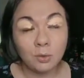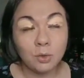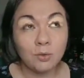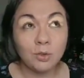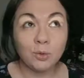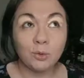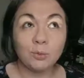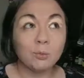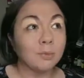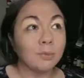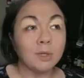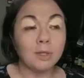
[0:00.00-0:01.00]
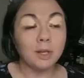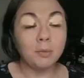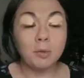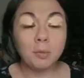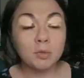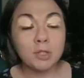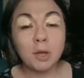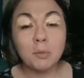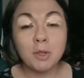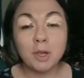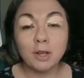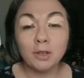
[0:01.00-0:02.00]
even though a lot of people tell
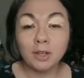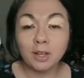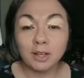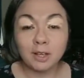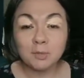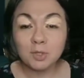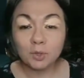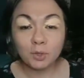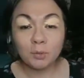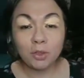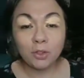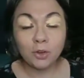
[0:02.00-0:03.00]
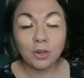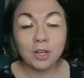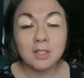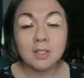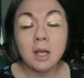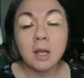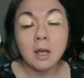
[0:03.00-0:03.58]
me that I look like I'm still in my 30s.